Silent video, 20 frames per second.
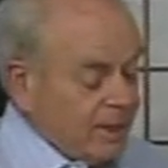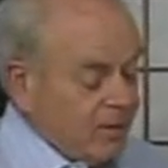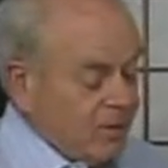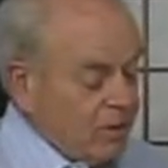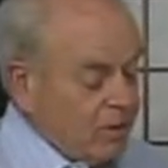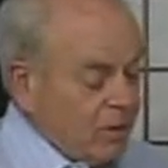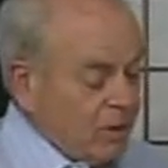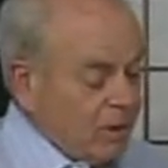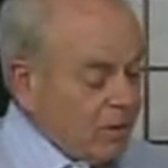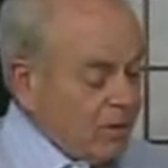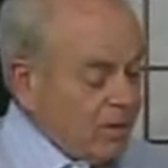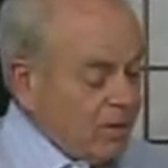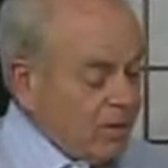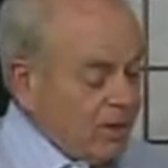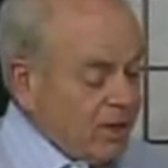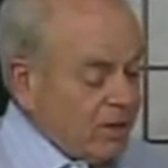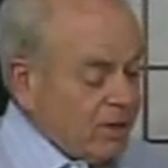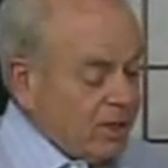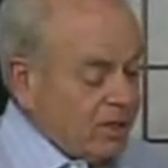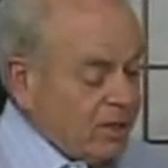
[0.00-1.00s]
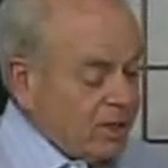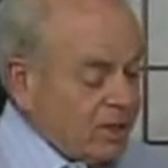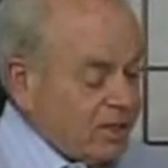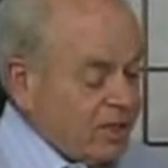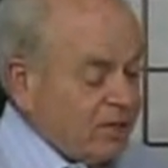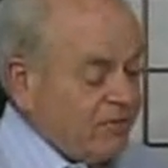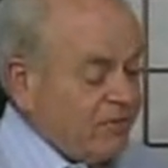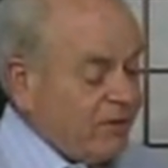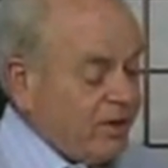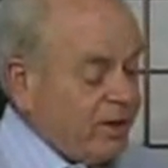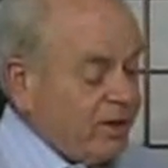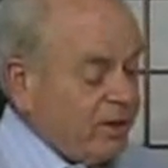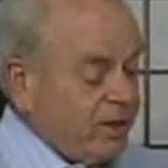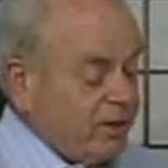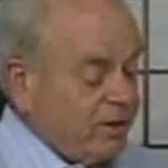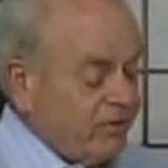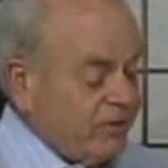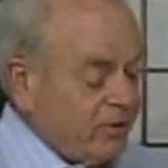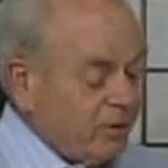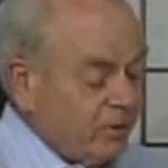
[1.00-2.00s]
We're conducting final
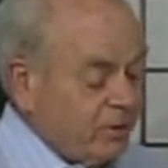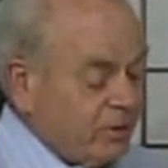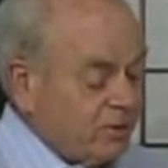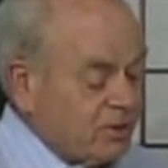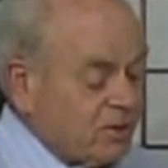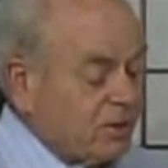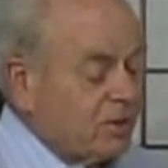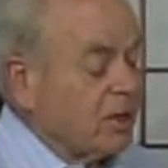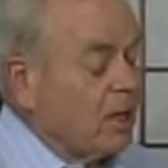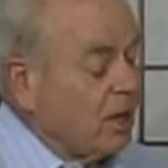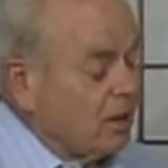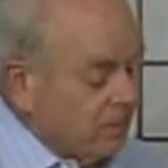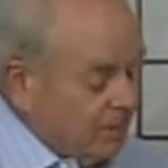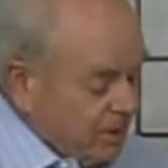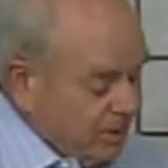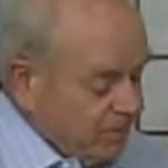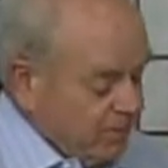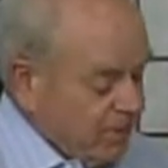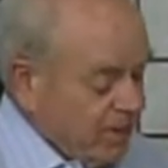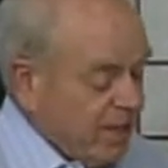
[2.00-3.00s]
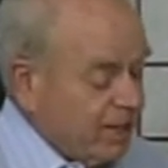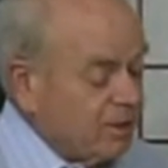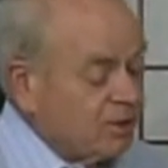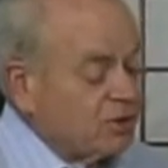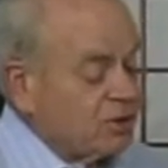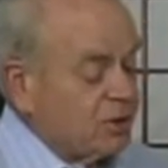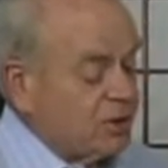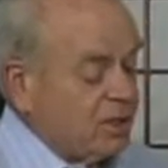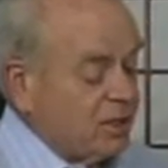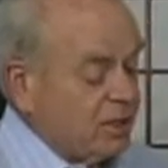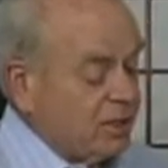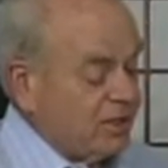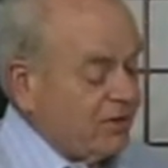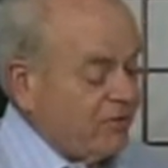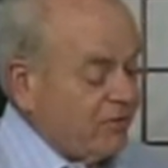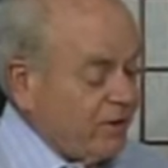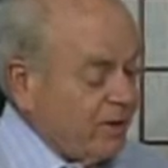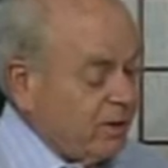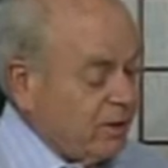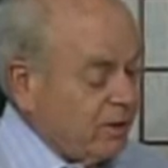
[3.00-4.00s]
interviews. The panels are
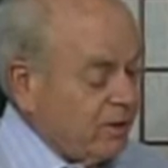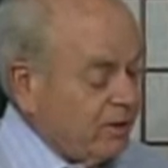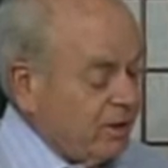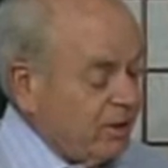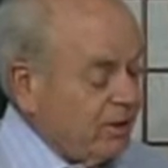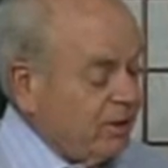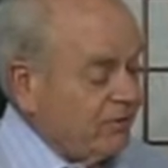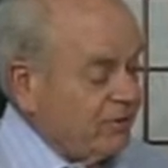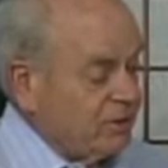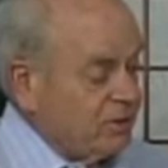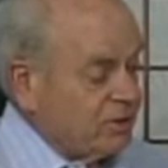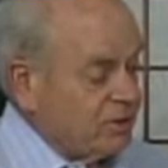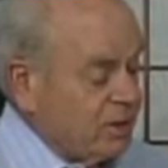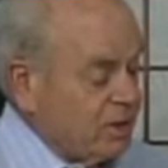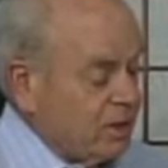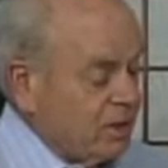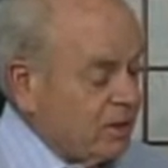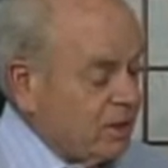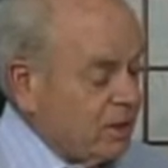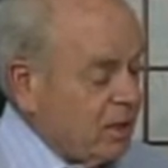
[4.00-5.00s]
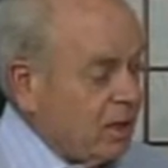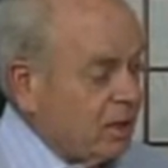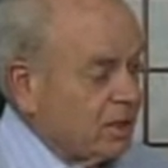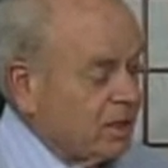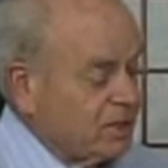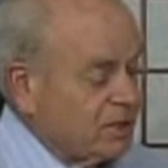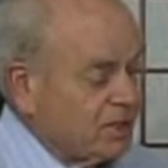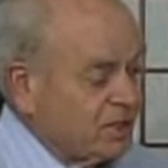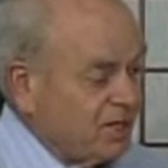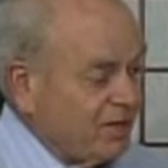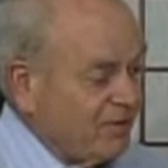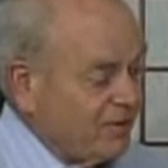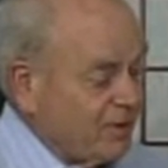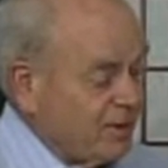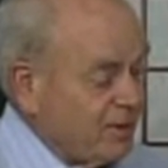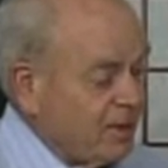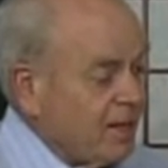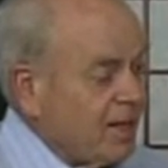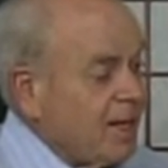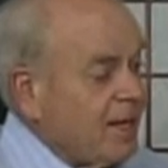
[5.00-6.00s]
conducting final interviews on August
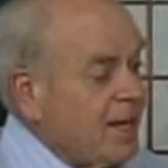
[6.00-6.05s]
7th.